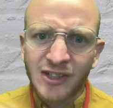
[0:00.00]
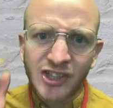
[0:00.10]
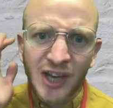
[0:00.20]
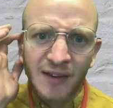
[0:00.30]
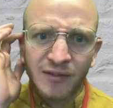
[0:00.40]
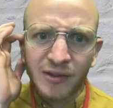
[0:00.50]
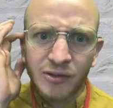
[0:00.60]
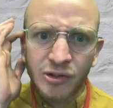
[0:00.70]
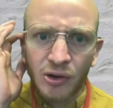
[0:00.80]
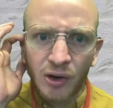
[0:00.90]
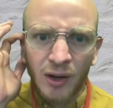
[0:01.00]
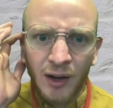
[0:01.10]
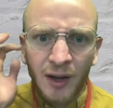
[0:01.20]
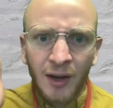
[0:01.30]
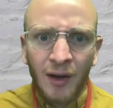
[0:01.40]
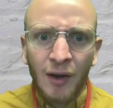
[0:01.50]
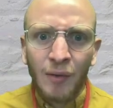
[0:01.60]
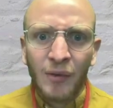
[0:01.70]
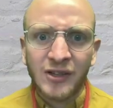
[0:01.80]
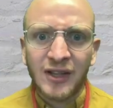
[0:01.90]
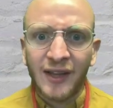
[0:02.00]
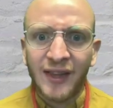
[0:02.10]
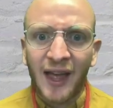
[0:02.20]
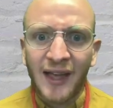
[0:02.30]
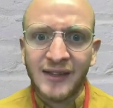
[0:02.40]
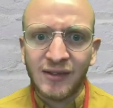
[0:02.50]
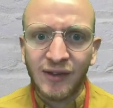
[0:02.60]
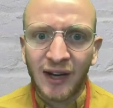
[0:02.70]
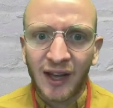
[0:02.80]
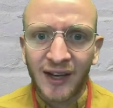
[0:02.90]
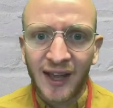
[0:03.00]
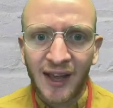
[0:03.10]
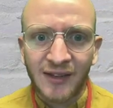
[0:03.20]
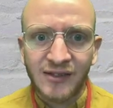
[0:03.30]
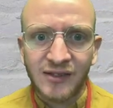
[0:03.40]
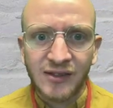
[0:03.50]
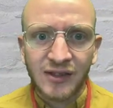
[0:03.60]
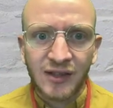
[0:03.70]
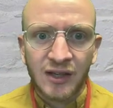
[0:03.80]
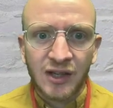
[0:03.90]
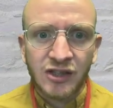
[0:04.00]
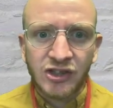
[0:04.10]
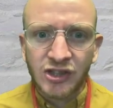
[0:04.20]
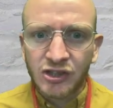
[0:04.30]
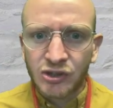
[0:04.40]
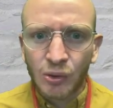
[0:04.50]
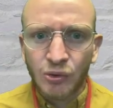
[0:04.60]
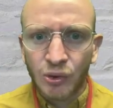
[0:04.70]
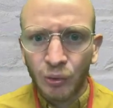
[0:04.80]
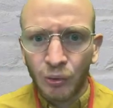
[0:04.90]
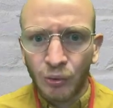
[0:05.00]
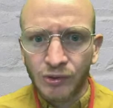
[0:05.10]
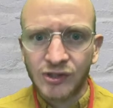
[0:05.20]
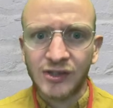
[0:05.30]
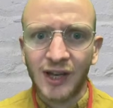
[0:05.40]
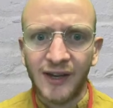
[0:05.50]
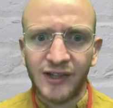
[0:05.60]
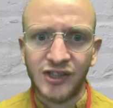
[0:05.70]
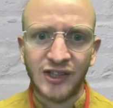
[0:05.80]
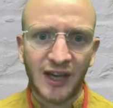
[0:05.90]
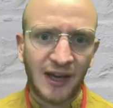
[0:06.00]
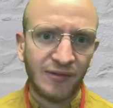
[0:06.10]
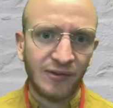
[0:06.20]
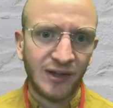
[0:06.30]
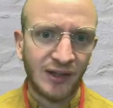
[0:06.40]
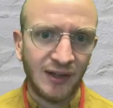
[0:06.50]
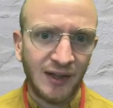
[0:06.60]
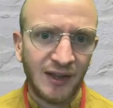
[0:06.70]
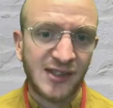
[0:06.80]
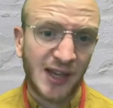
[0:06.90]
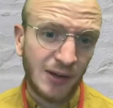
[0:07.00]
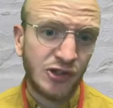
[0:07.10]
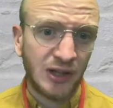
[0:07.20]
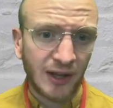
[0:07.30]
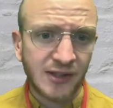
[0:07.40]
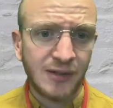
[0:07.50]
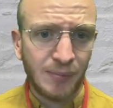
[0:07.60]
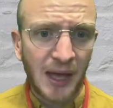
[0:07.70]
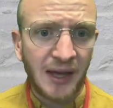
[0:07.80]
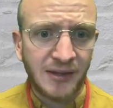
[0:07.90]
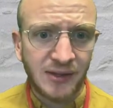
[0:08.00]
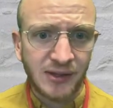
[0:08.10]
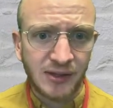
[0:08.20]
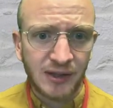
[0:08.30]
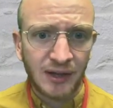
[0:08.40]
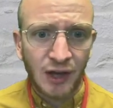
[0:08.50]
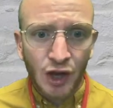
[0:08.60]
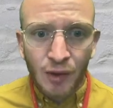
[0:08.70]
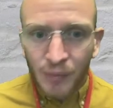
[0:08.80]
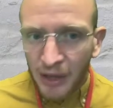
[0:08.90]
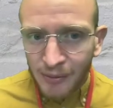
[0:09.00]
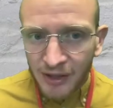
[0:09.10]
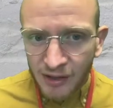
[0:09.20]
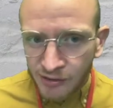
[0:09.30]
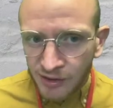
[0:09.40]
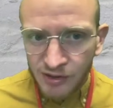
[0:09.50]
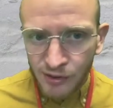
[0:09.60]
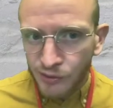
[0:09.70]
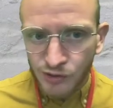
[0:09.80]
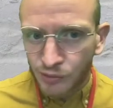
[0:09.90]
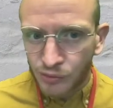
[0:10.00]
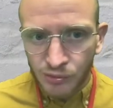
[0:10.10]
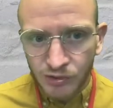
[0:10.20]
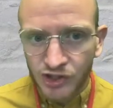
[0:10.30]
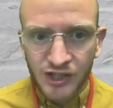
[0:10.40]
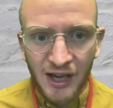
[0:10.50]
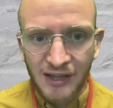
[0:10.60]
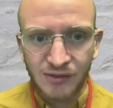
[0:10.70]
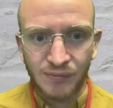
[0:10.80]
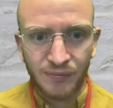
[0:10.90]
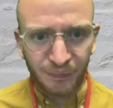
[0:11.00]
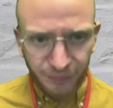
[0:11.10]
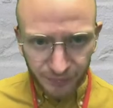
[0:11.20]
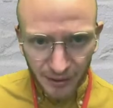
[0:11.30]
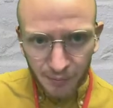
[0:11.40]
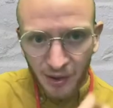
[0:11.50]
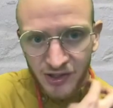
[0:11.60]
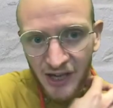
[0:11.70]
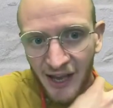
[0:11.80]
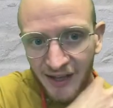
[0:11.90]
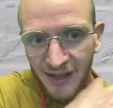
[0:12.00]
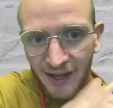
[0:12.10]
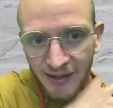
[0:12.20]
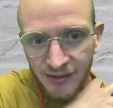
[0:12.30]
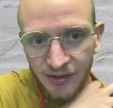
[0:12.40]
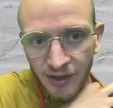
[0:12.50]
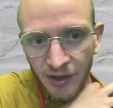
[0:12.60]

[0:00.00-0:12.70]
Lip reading: is shaved real short, much like the head of a lioness. She's so cool, stylish and carefree. That's how she likes it best. Baby cousin is so small, she hasn't much hair yet.